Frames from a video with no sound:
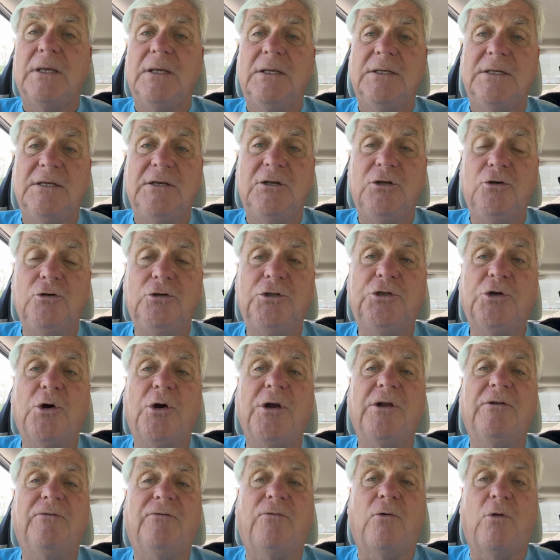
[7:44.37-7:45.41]
So you
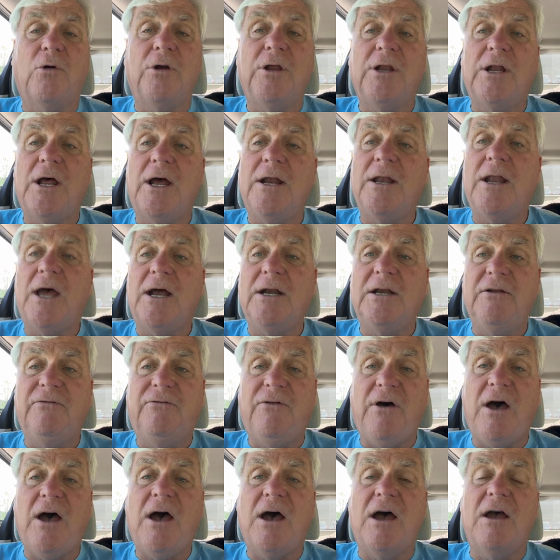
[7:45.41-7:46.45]
join at
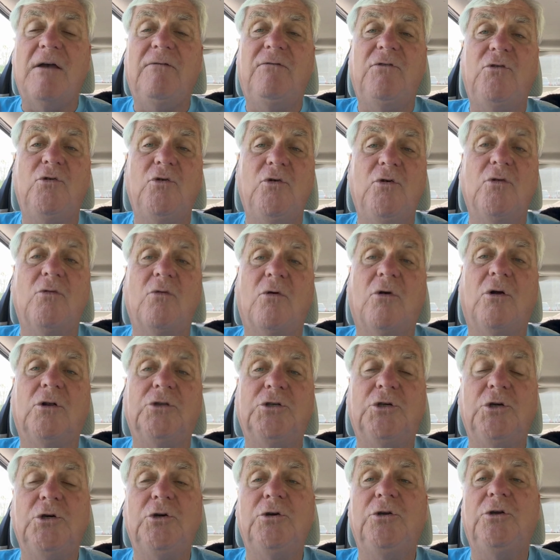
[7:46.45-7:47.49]
$49.95, you enroll
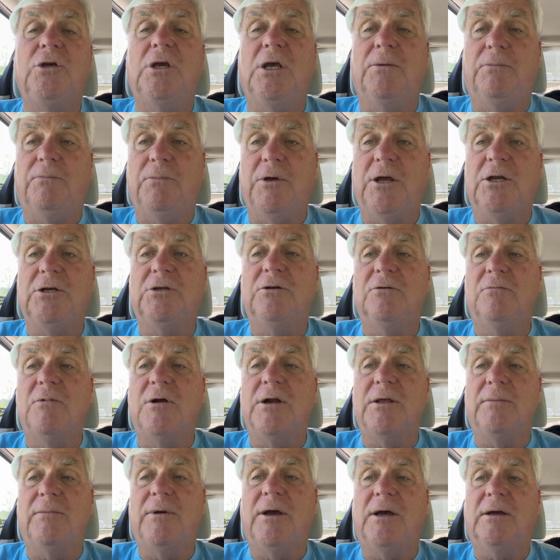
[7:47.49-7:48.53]
too, you get paid your
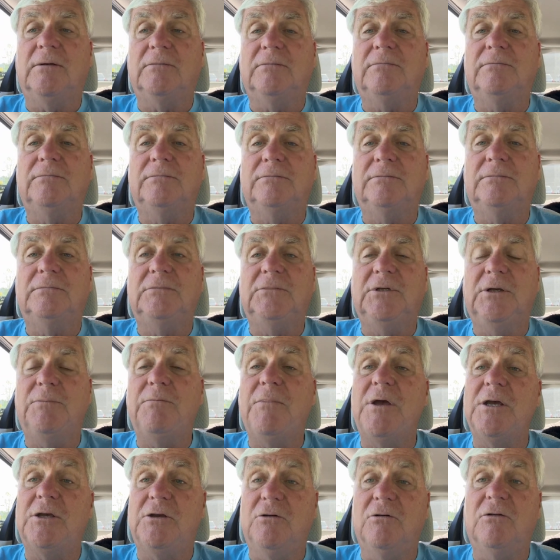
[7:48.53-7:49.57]
money back. You
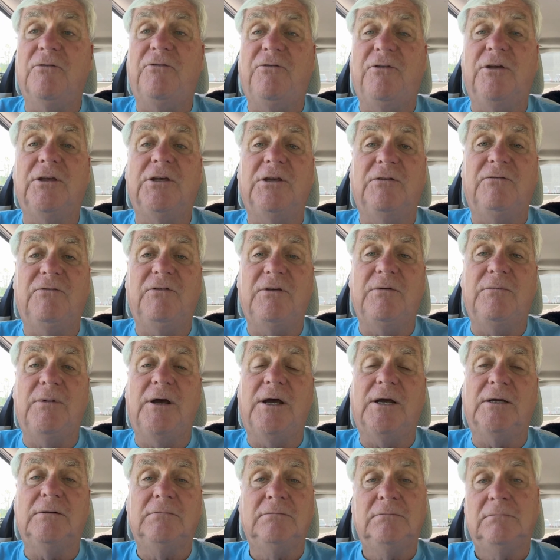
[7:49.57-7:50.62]
make your affiliate fee
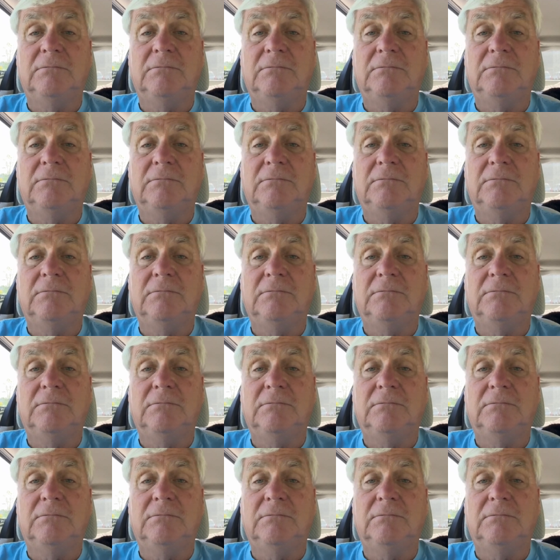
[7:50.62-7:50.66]
back